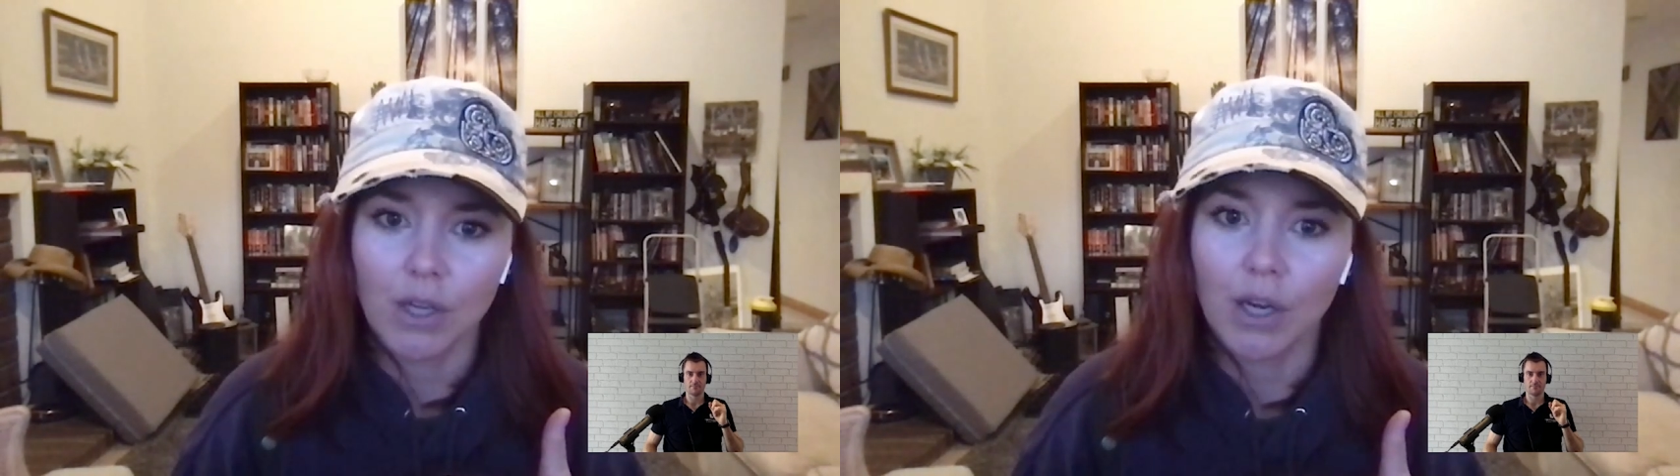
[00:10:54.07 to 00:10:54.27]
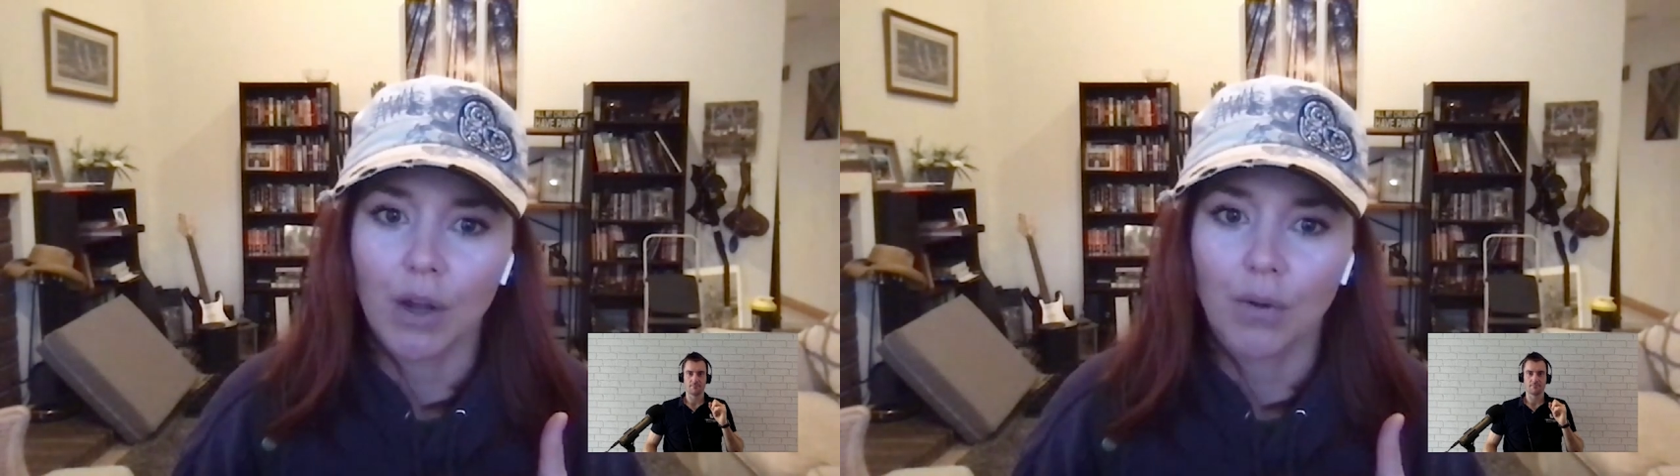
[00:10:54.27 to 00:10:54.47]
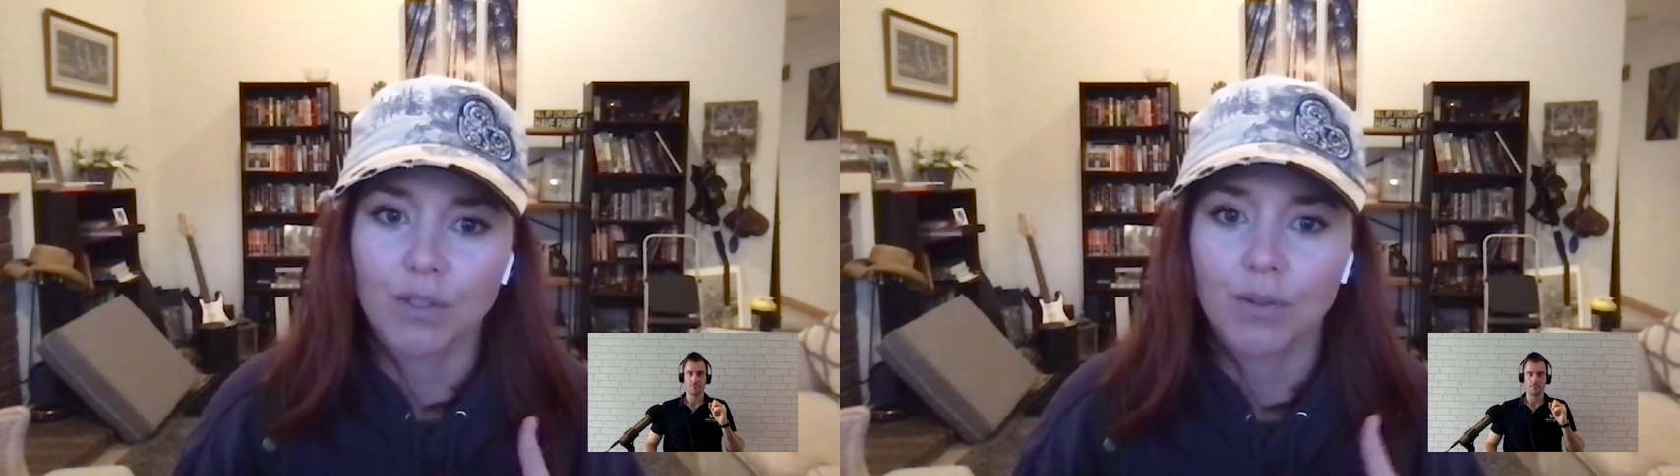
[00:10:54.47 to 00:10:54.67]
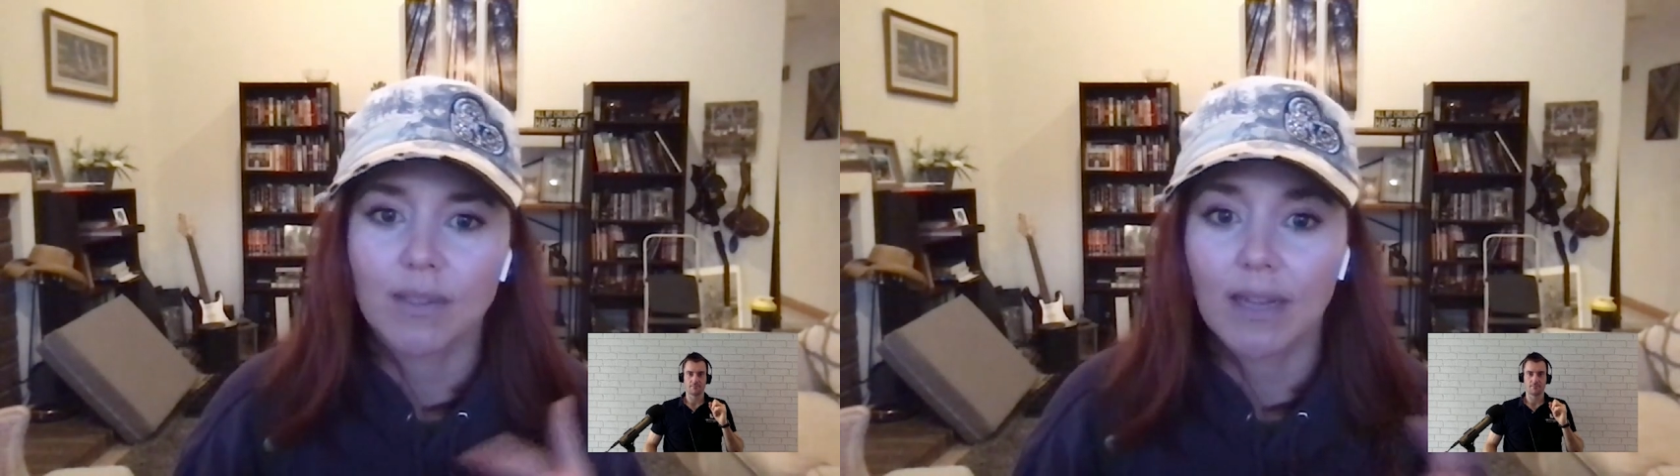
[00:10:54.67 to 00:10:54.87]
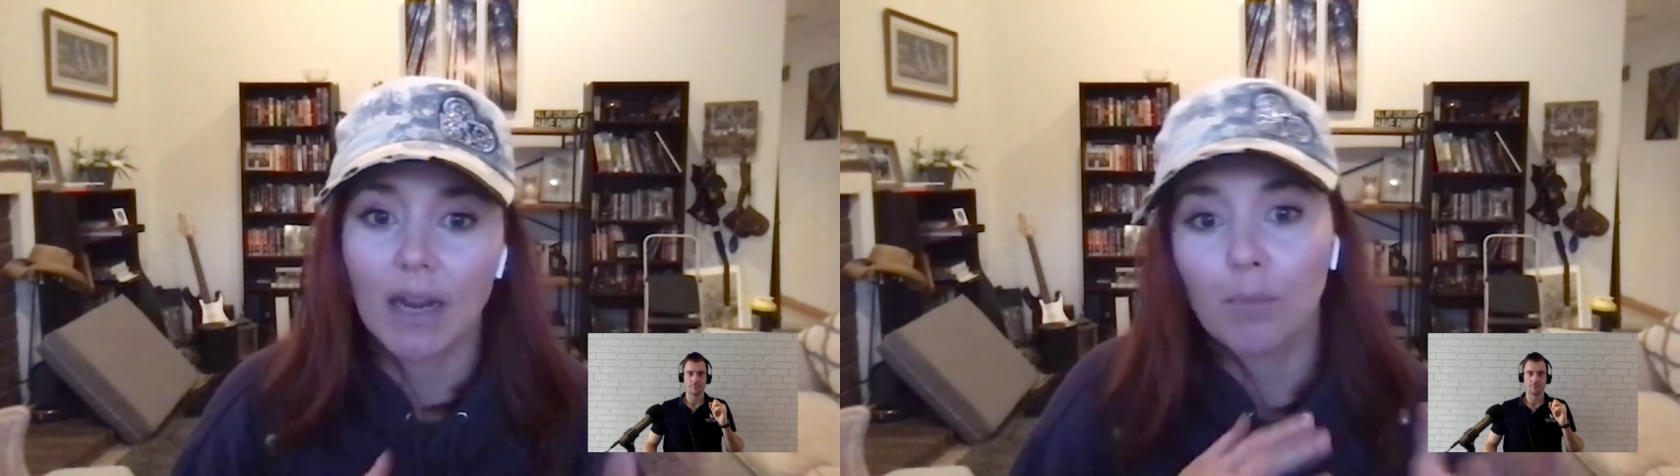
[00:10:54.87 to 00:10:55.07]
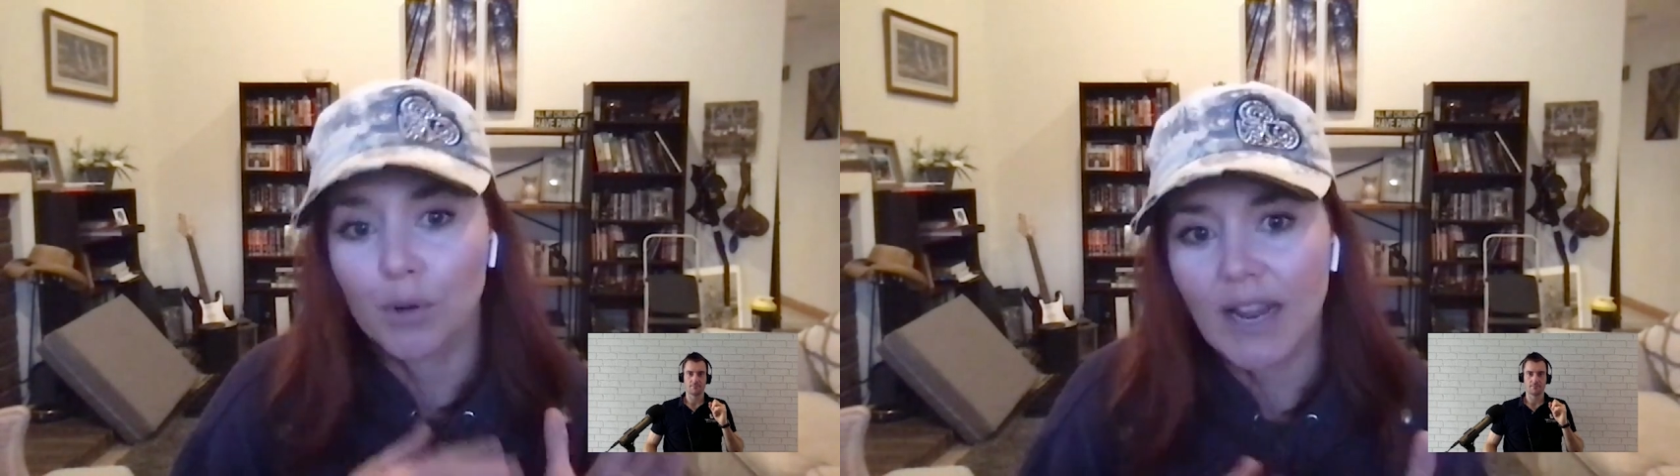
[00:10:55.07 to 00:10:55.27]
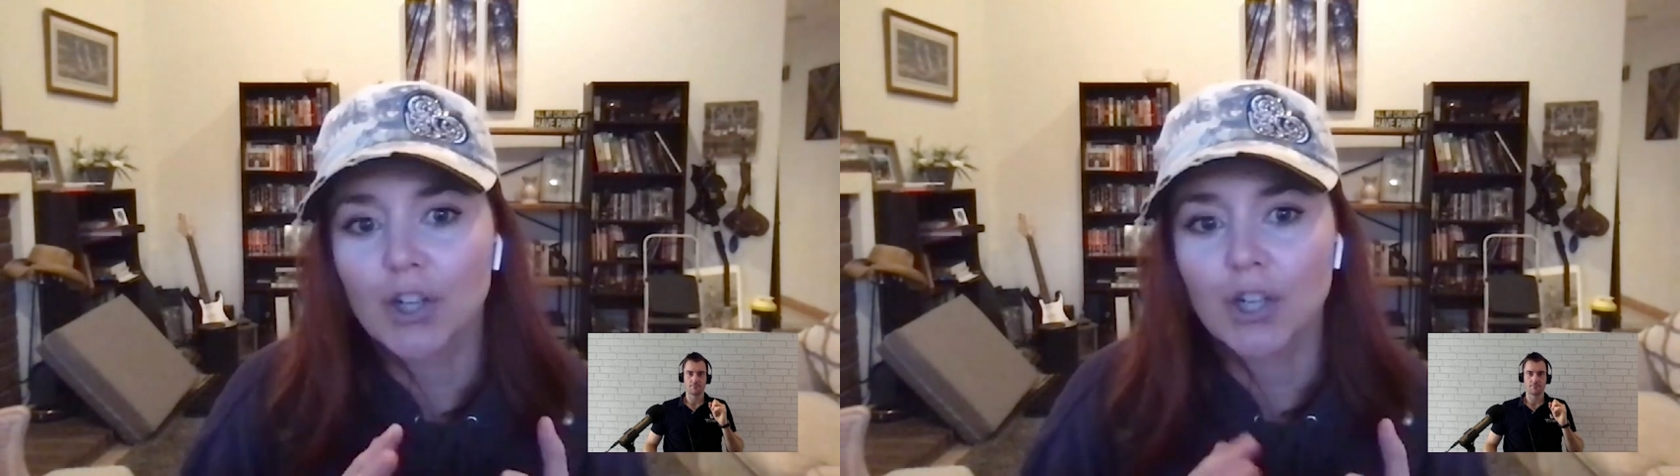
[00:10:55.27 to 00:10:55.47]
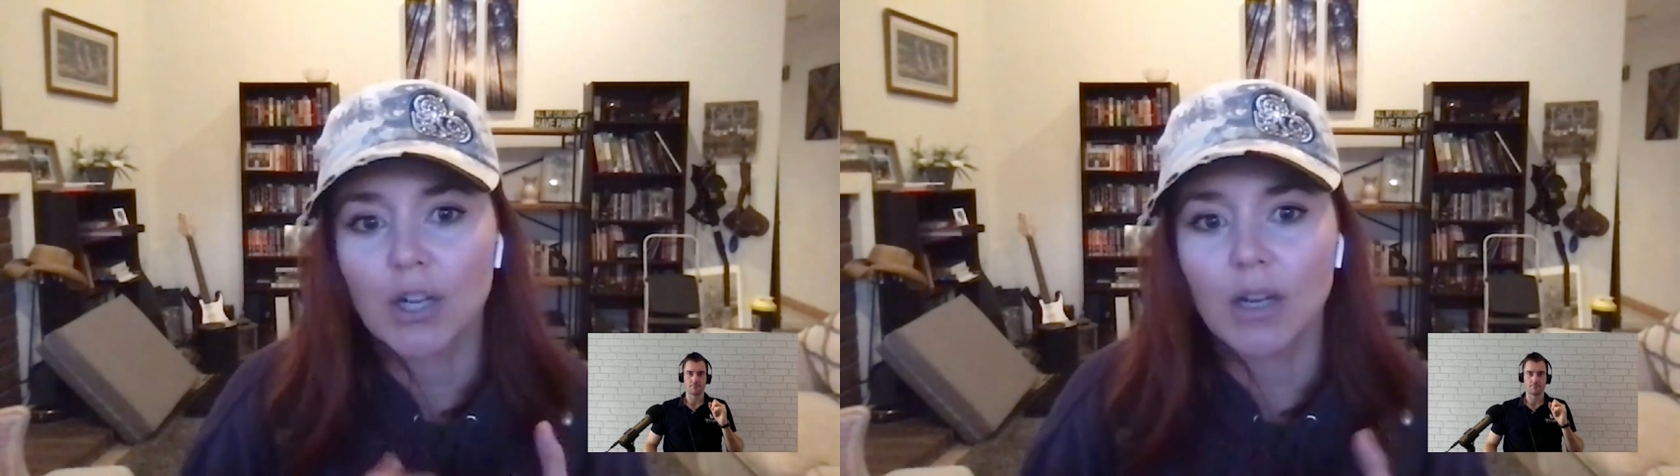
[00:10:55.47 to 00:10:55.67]
You know, so it's like a
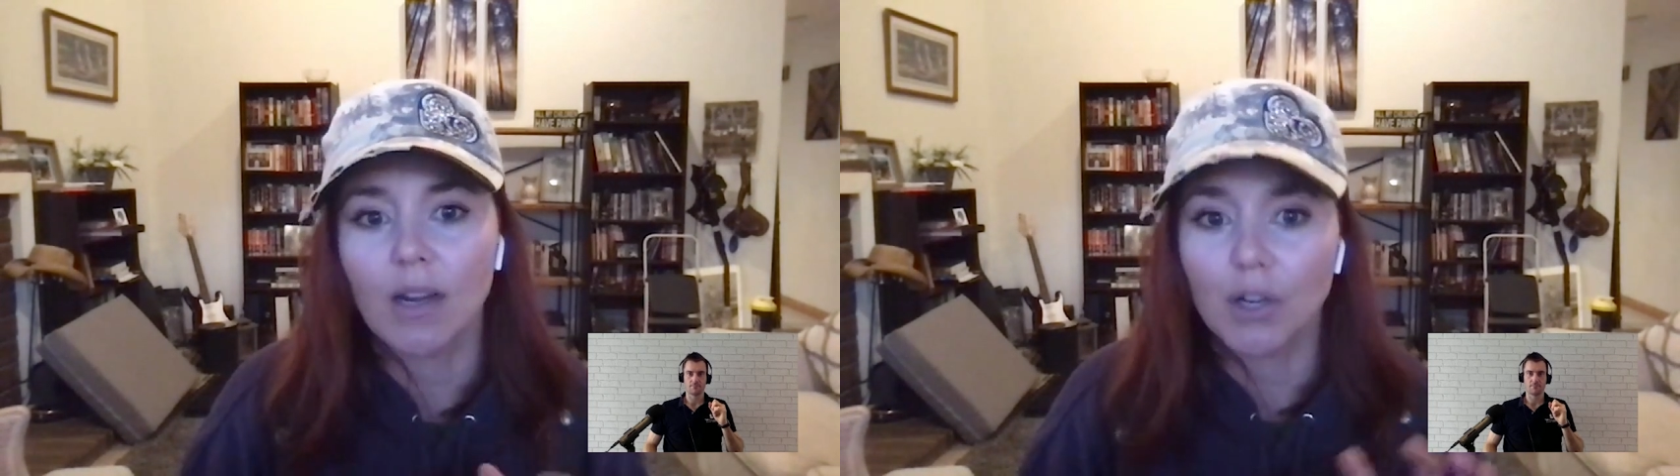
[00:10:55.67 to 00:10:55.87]
protection